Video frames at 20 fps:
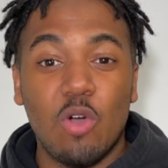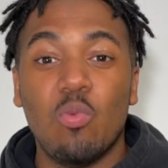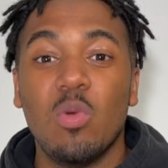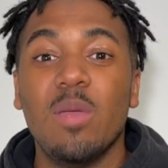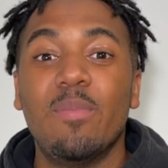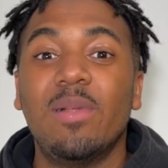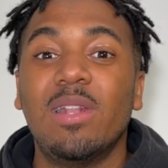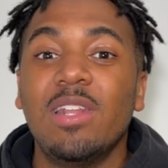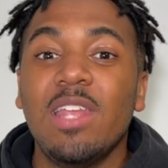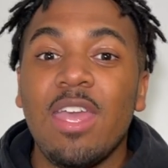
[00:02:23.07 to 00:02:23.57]

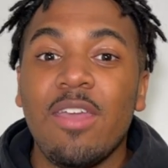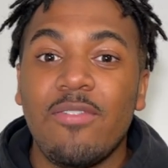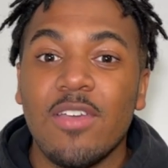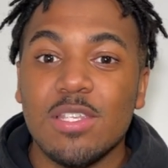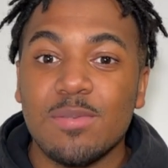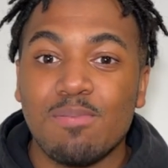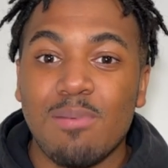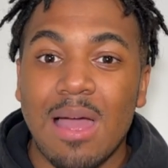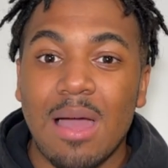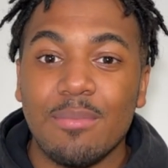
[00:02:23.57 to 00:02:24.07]
You know, we
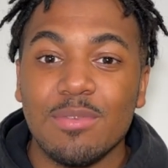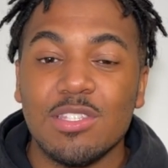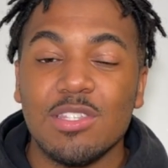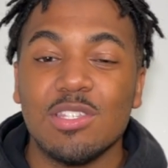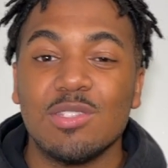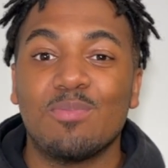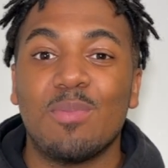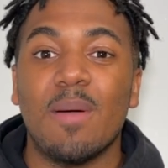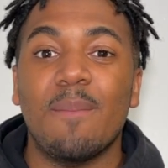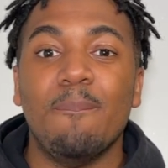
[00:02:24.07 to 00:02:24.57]
believe his
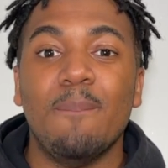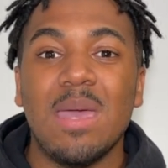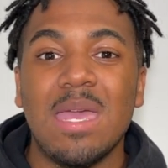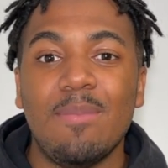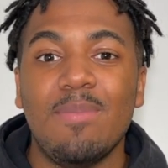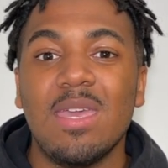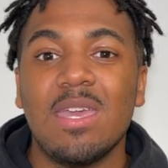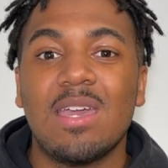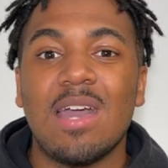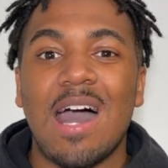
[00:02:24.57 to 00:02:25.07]
promises,
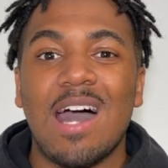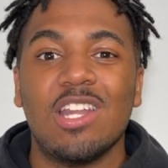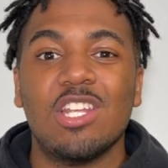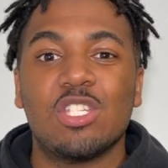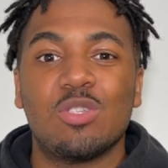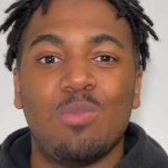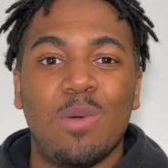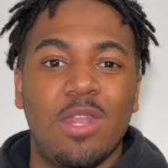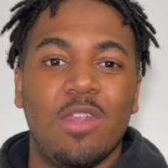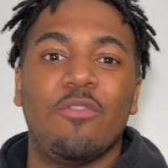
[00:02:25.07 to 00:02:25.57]
but maybe
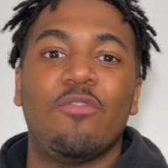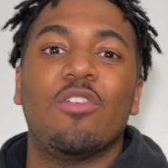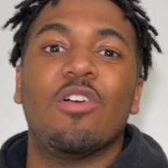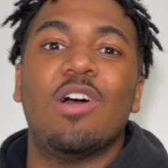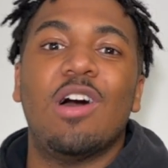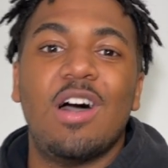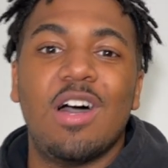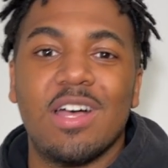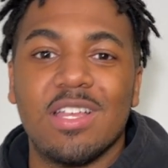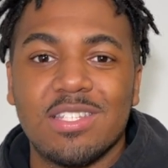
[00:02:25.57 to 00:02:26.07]
God is
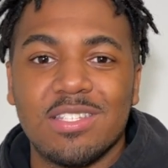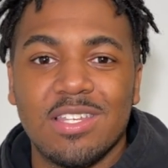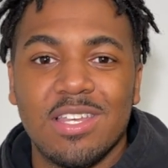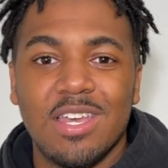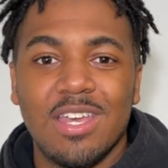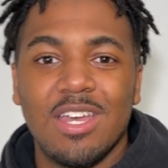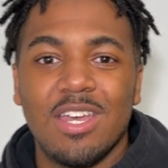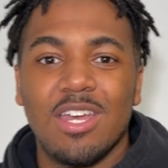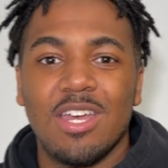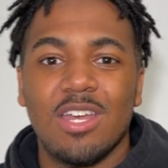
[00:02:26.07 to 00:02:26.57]
waiting for
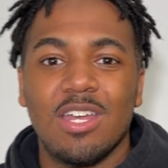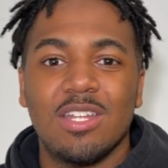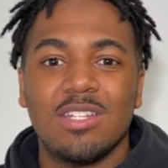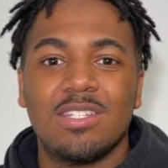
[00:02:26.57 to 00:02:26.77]
us